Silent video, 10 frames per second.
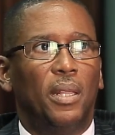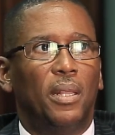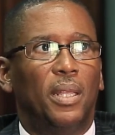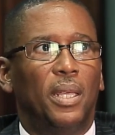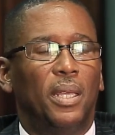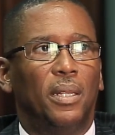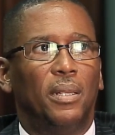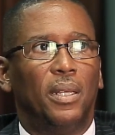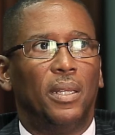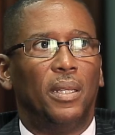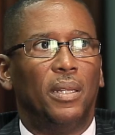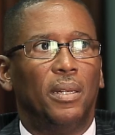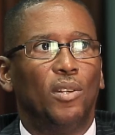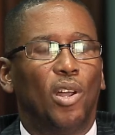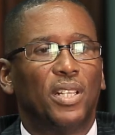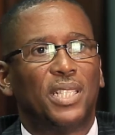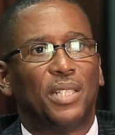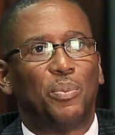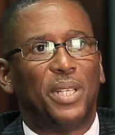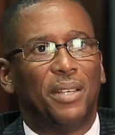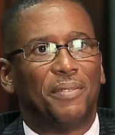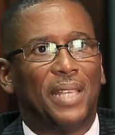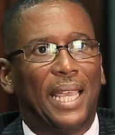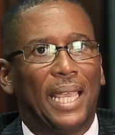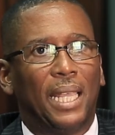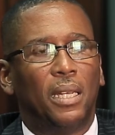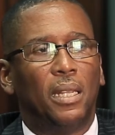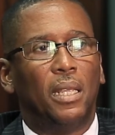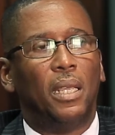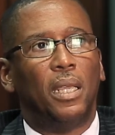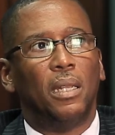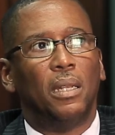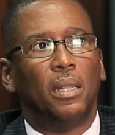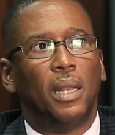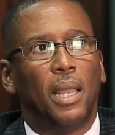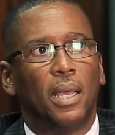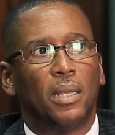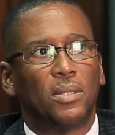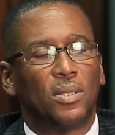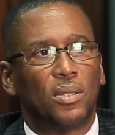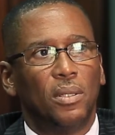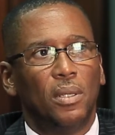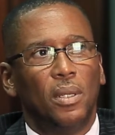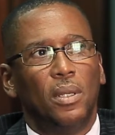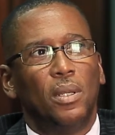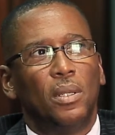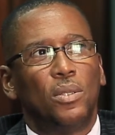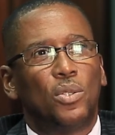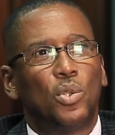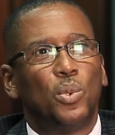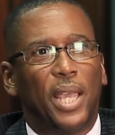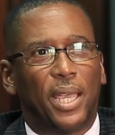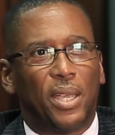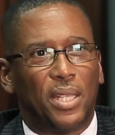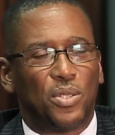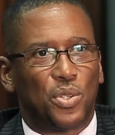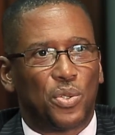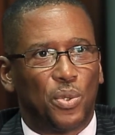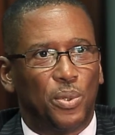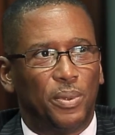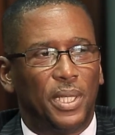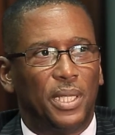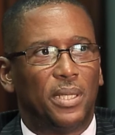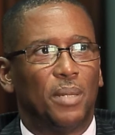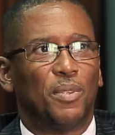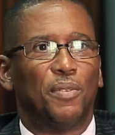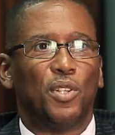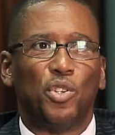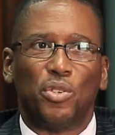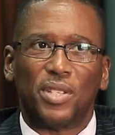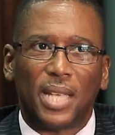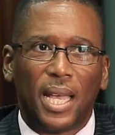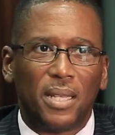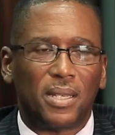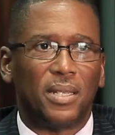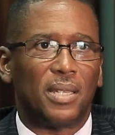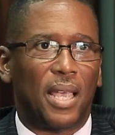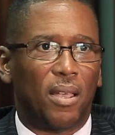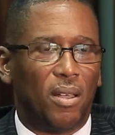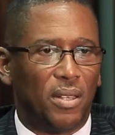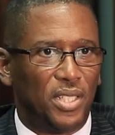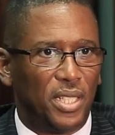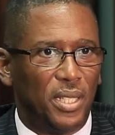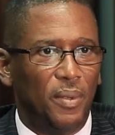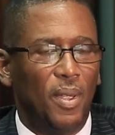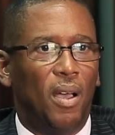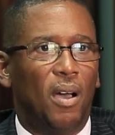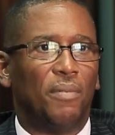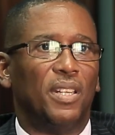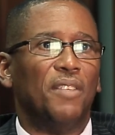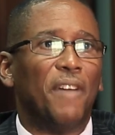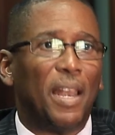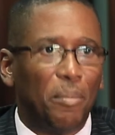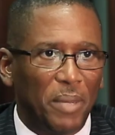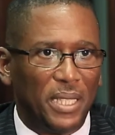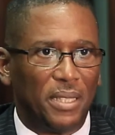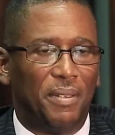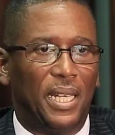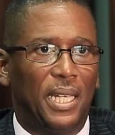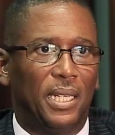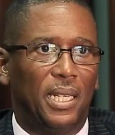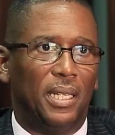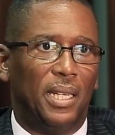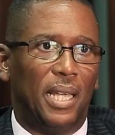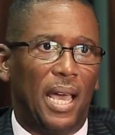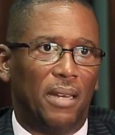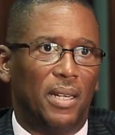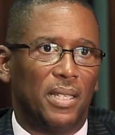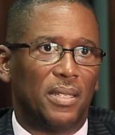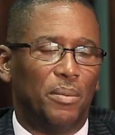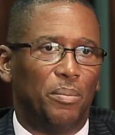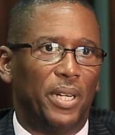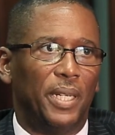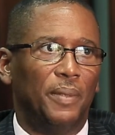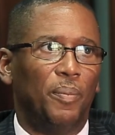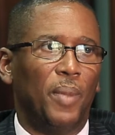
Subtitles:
the knowledge that we have gained in the last 2 decades or so in terms of the neuroscience and the psychology of the development of the adolescent brain,